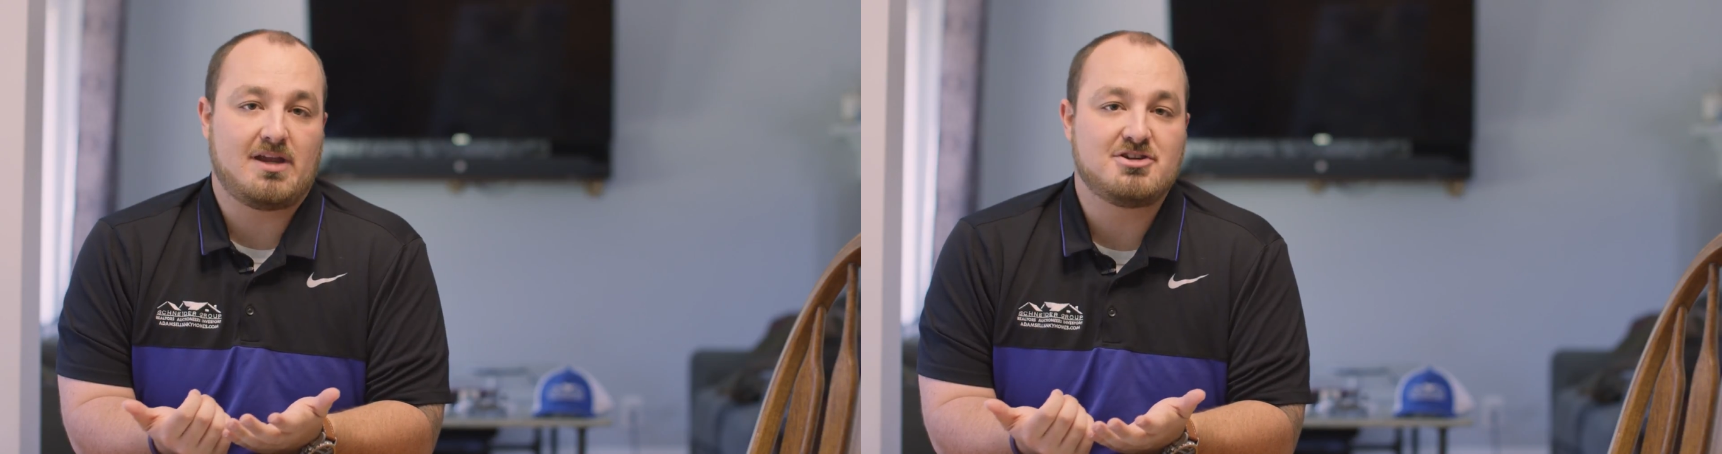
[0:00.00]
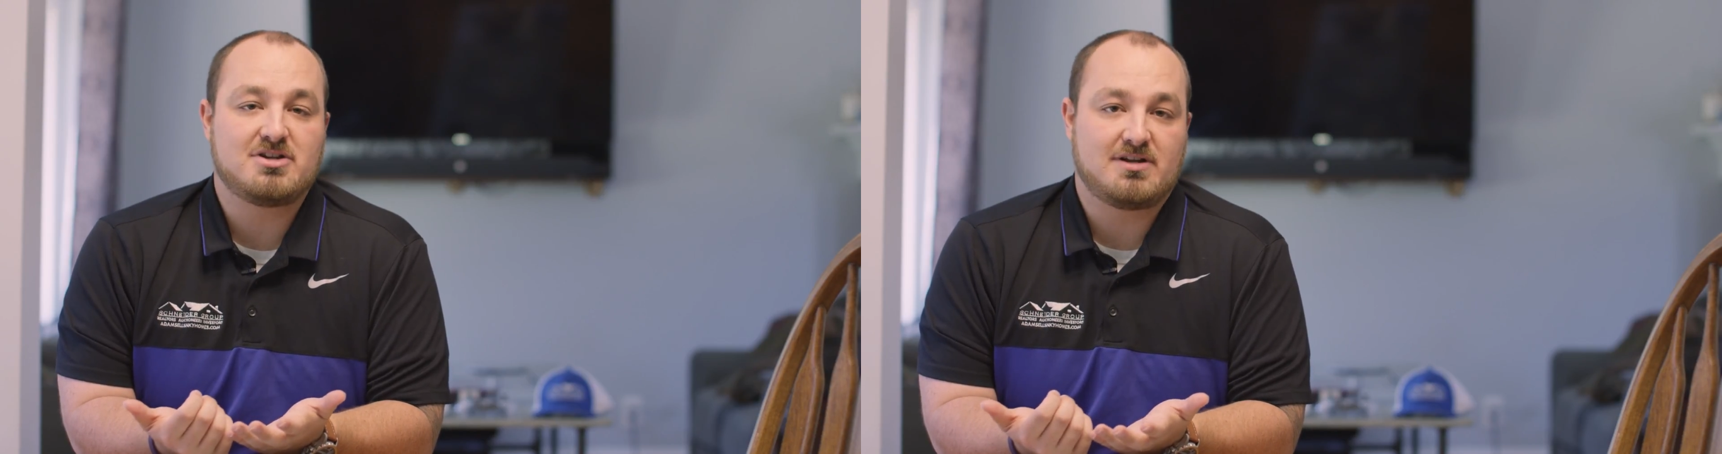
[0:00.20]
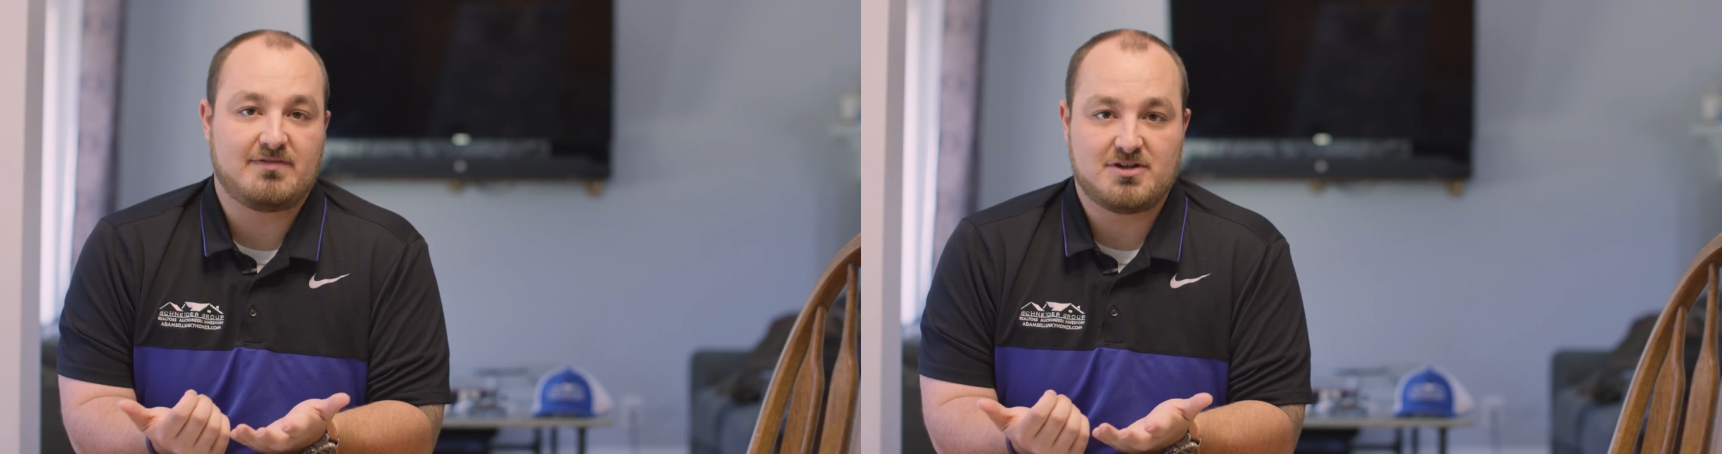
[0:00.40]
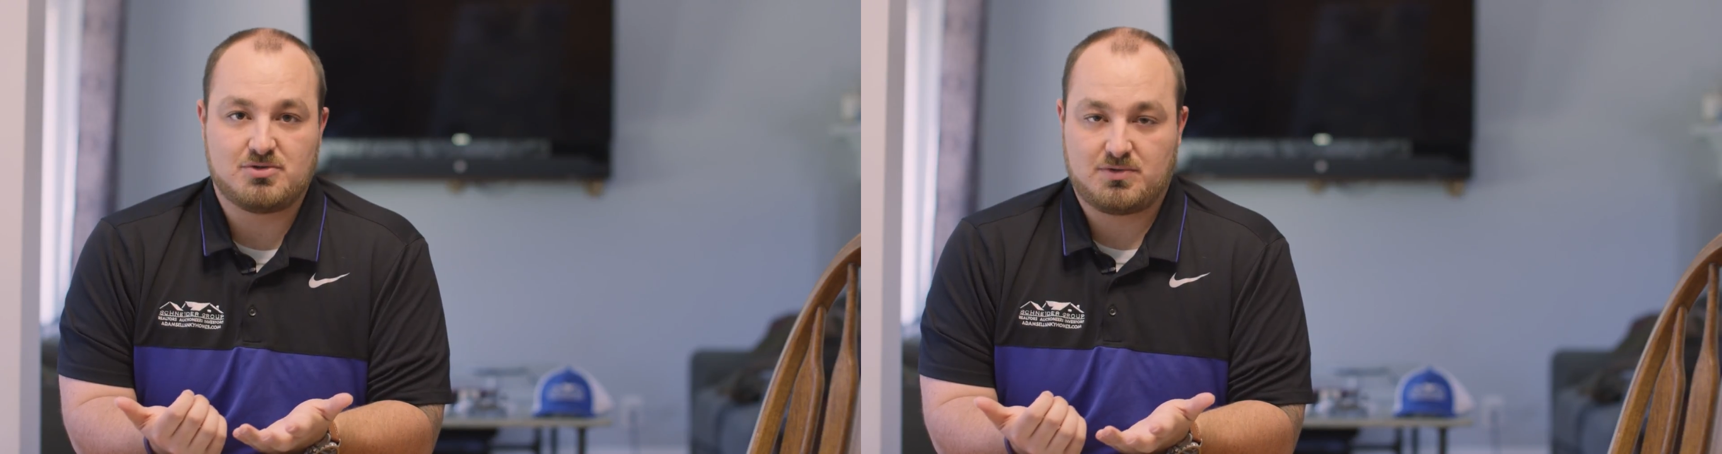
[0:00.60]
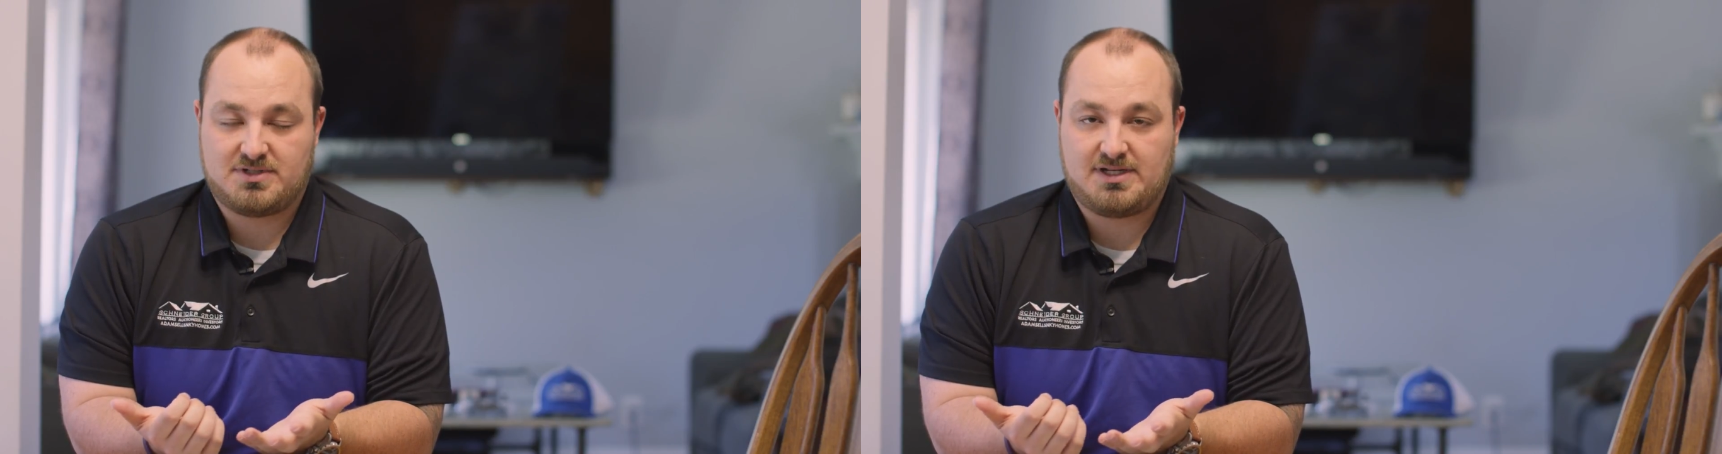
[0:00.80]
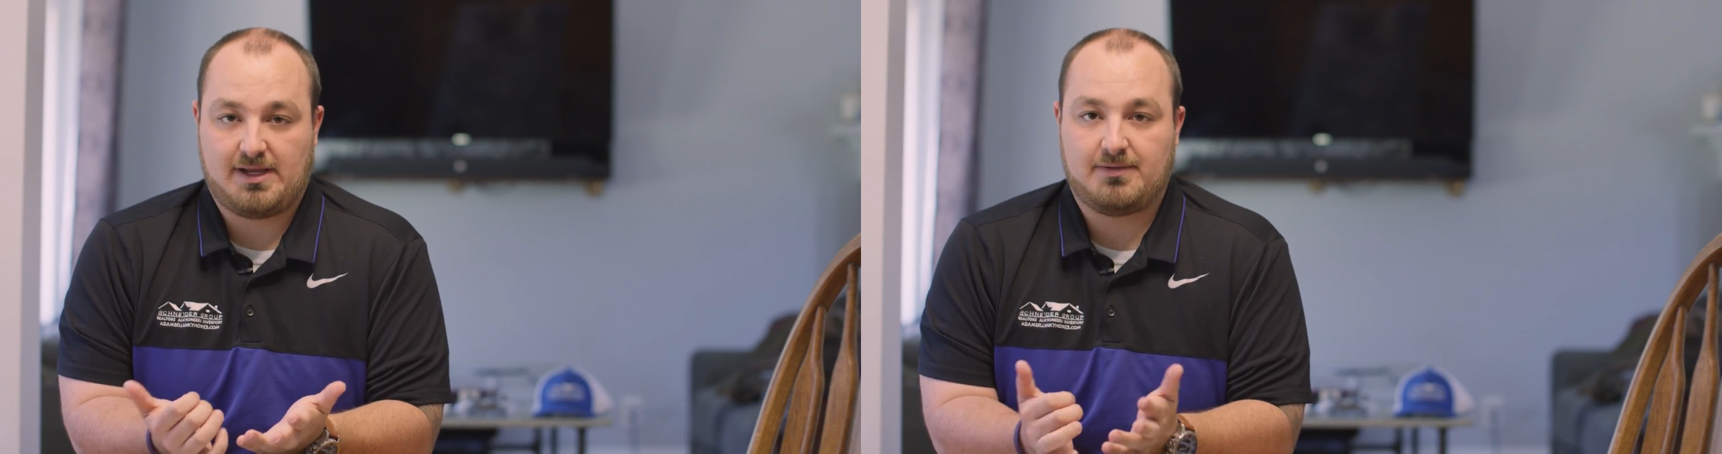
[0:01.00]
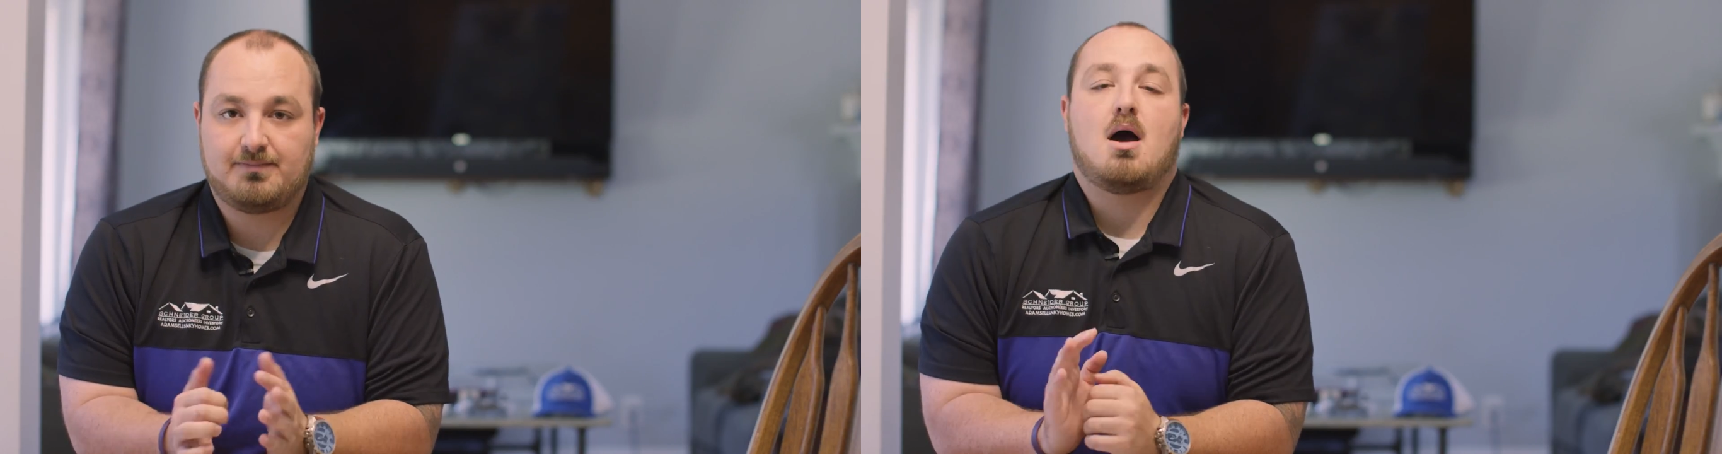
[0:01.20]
each individual state.